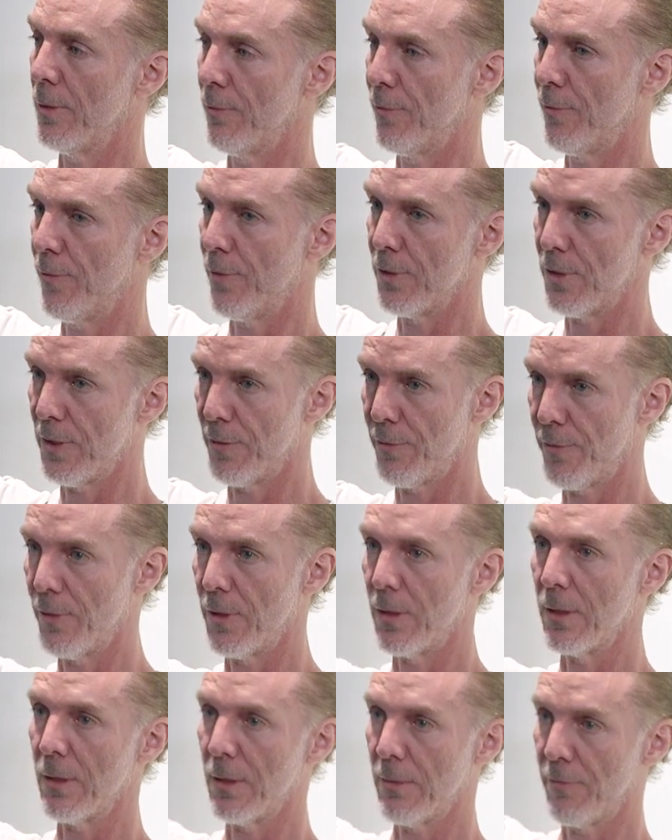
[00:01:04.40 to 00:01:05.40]
for
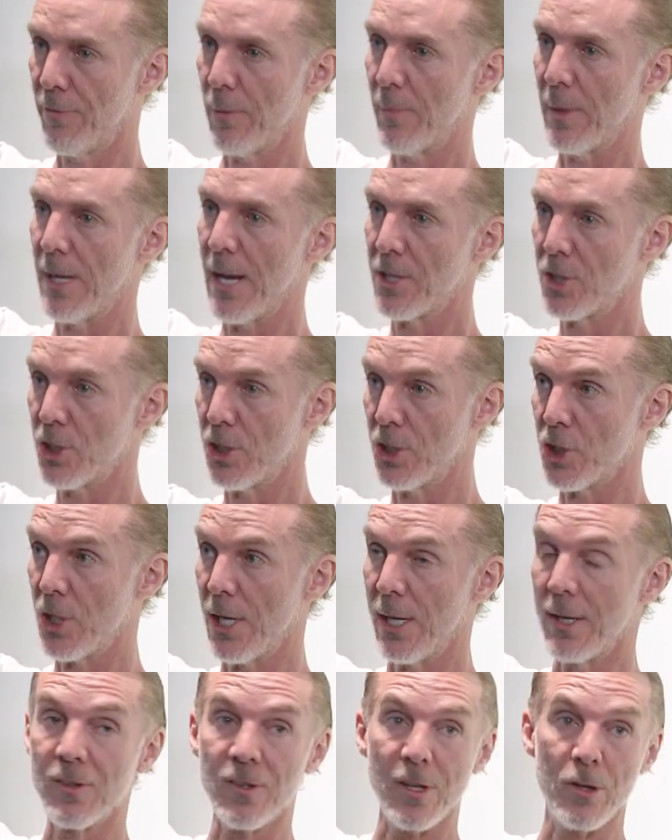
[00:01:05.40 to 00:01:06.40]
different Fibonacci
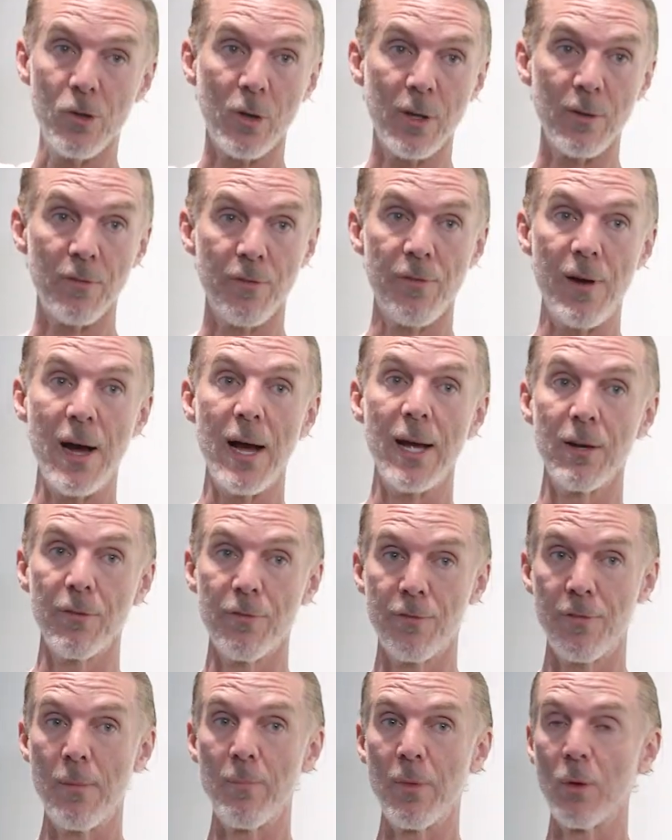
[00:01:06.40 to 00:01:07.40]
chains that you can find
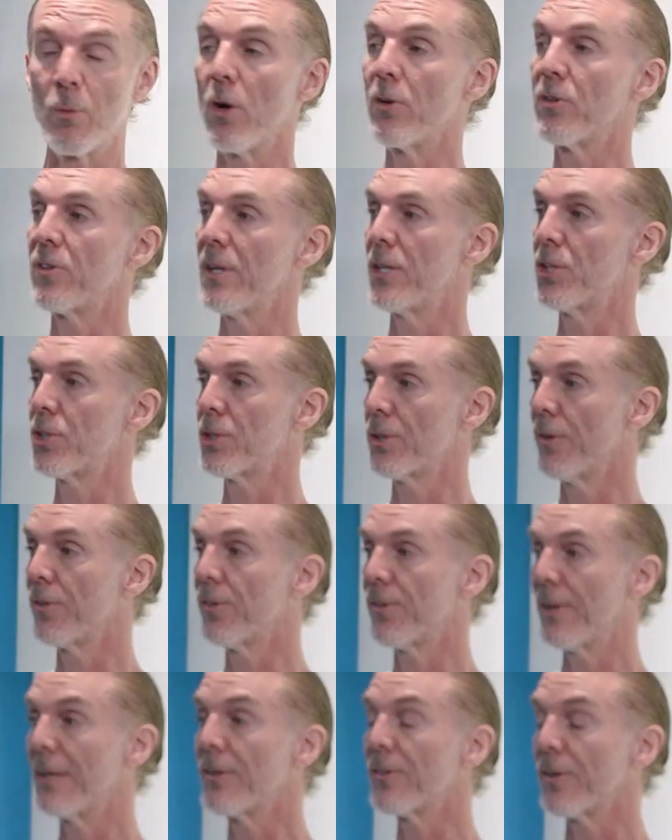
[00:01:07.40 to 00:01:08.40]
from the rotational
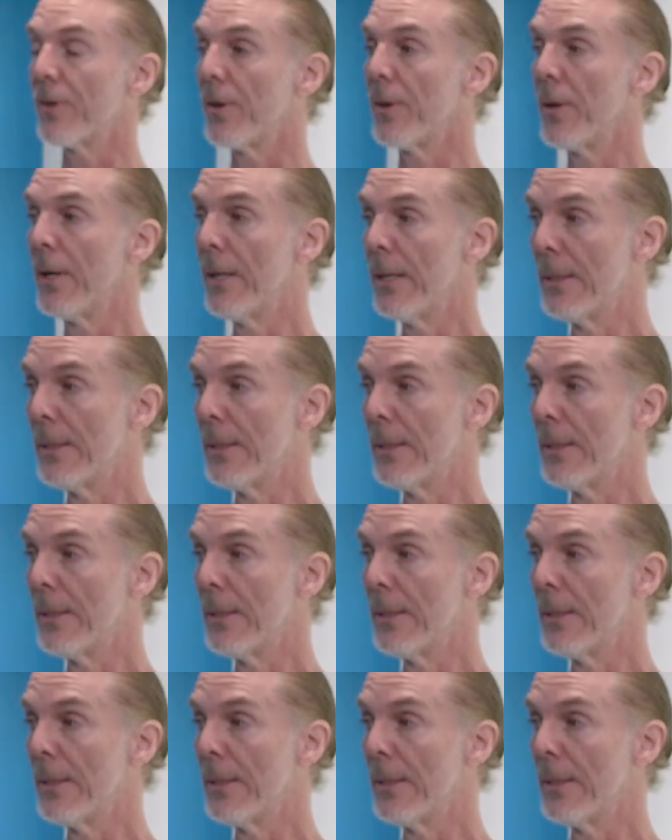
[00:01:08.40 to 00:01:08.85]
center.